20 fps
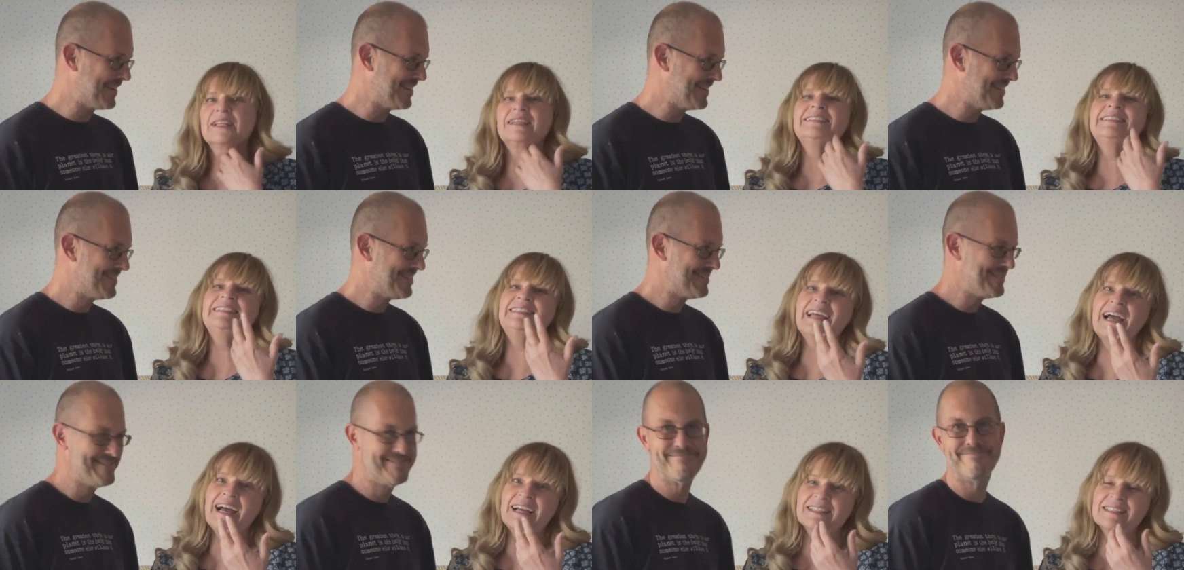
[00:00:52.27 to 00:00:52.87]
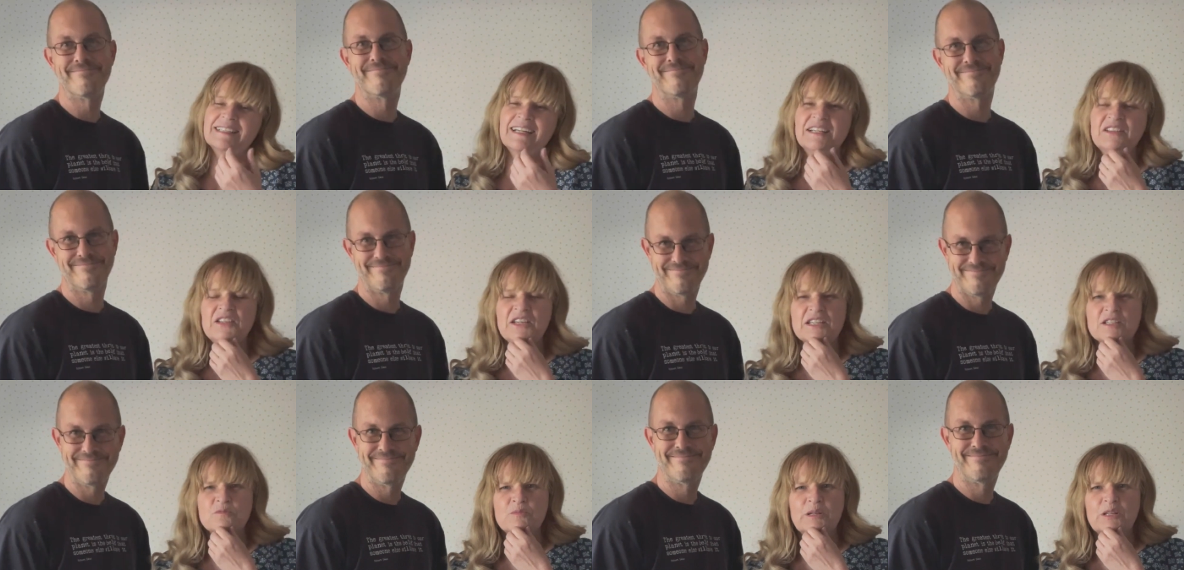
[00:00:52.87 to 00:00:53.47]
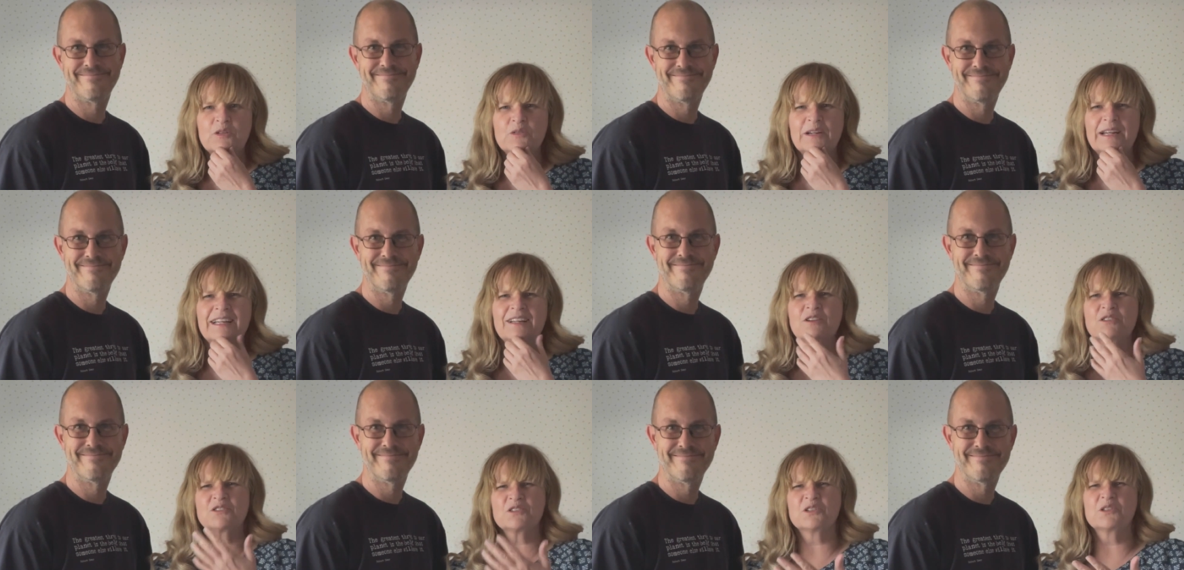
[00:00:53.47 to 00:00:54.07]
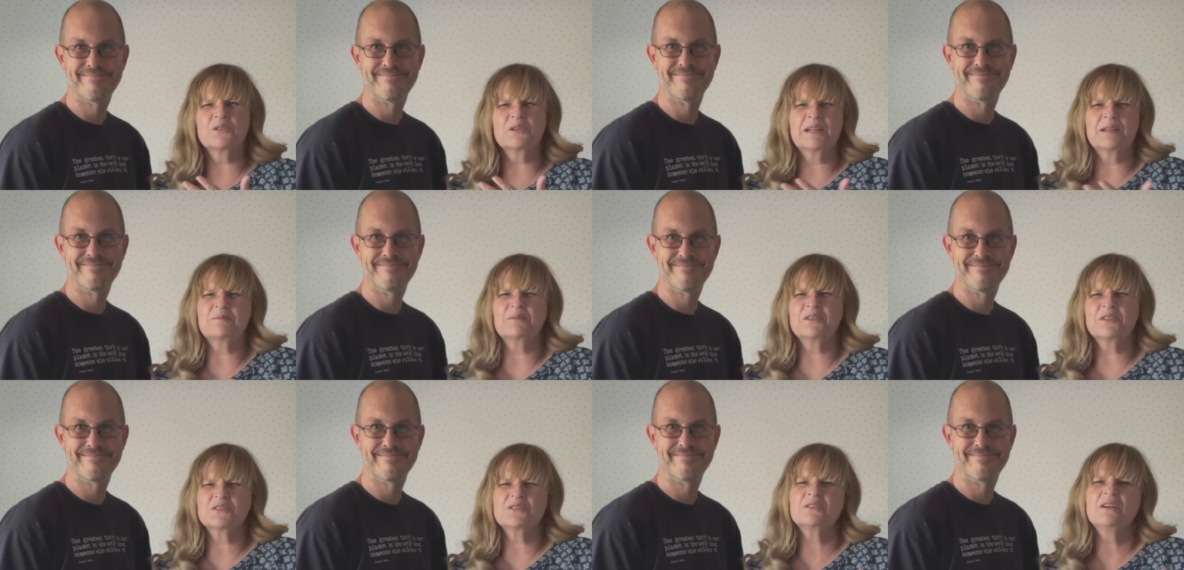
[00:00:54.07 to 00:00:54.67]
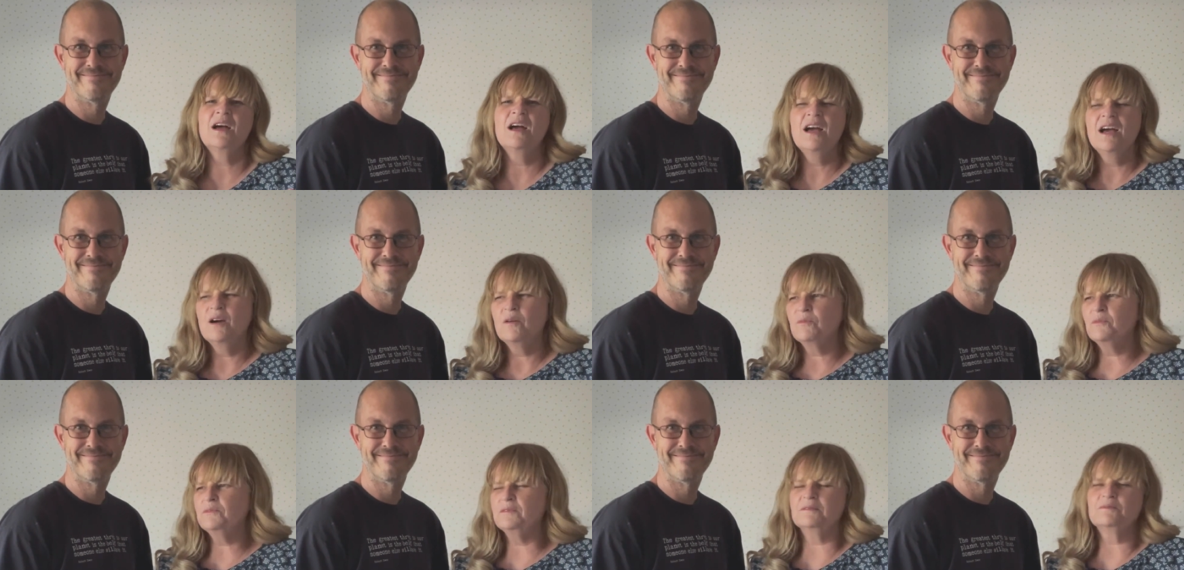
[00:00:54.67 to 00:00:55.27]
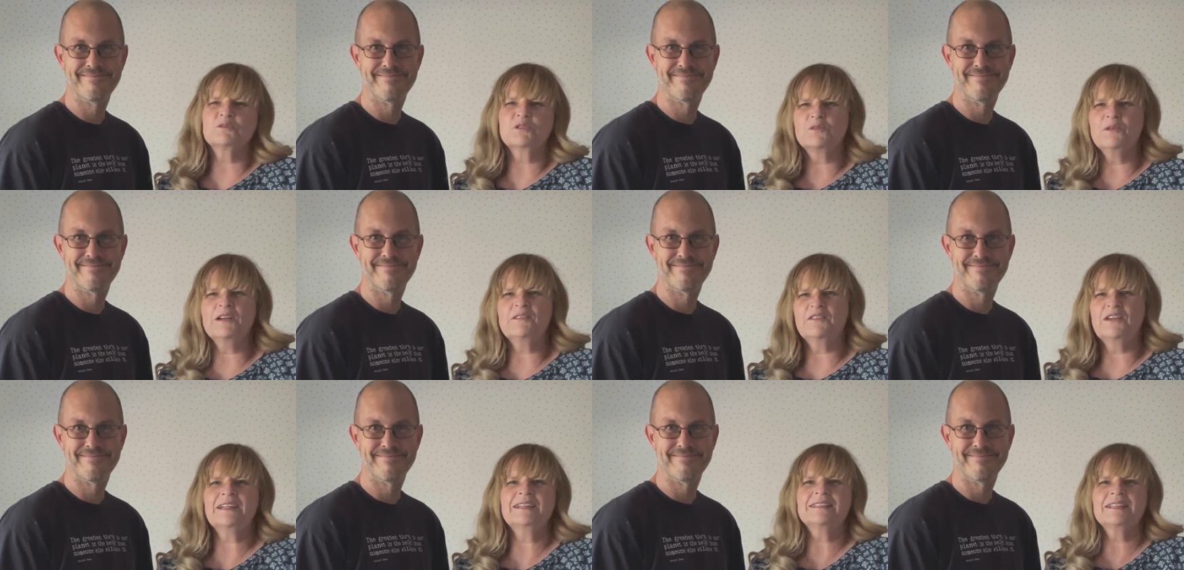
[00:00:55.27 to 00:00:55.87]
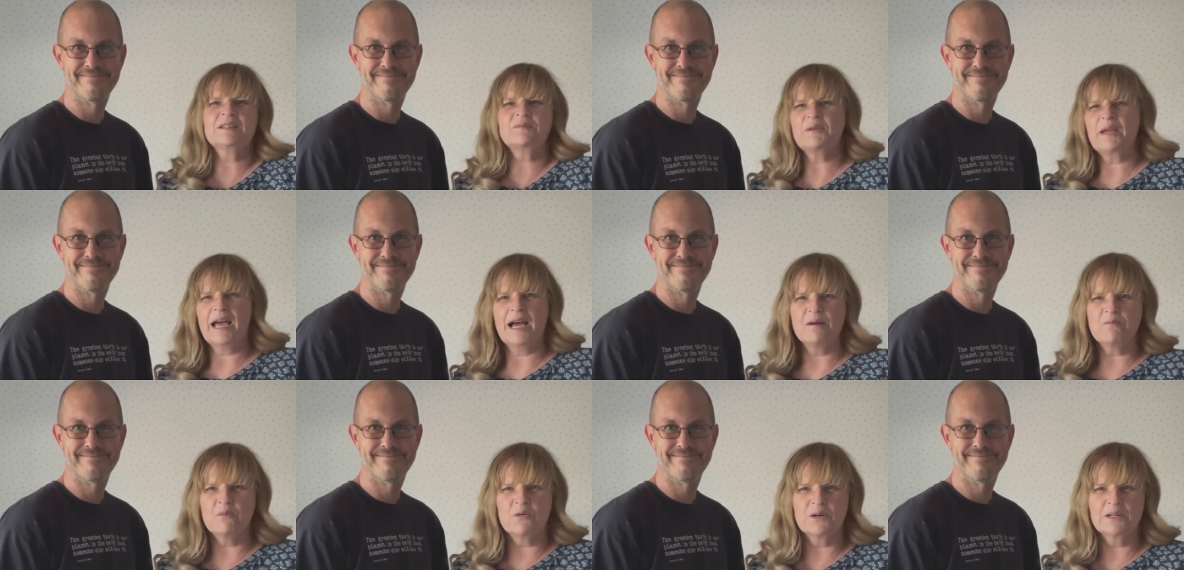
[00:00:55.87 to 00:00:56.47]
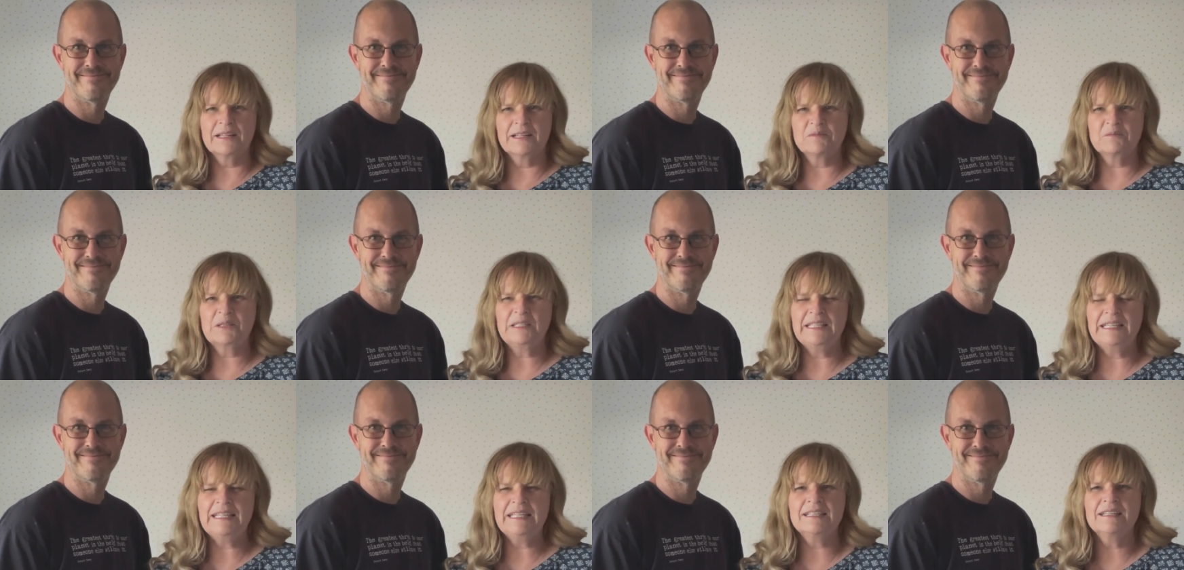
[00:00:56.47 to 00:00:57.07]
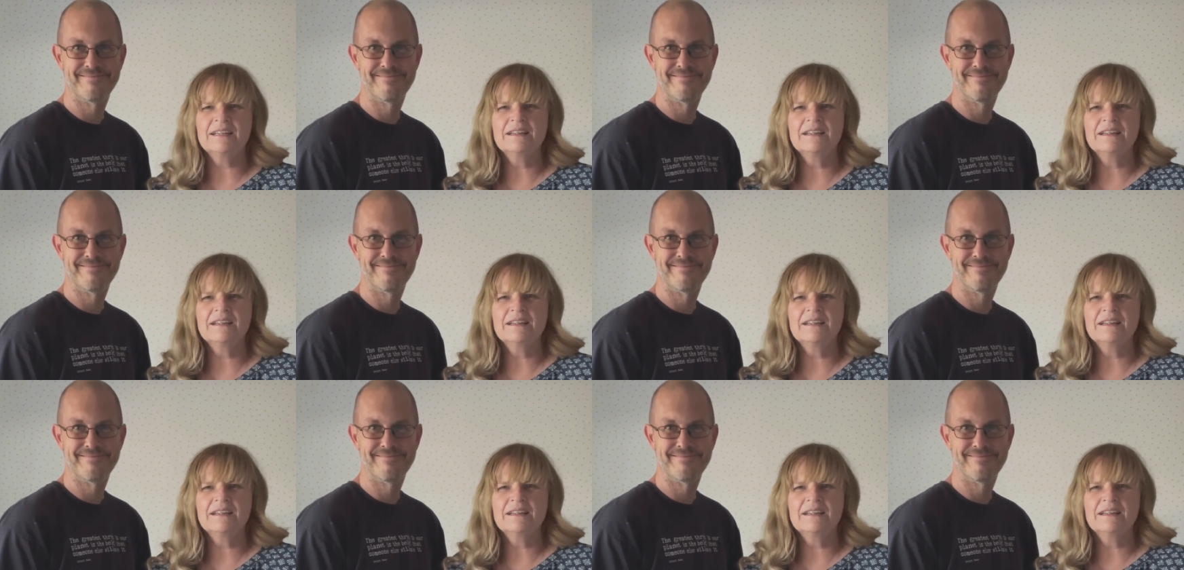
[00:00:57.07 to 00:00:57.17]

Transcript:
Speaker 1: Yes, I think it's really good. And also look at, because quite frankly, we have more than we need.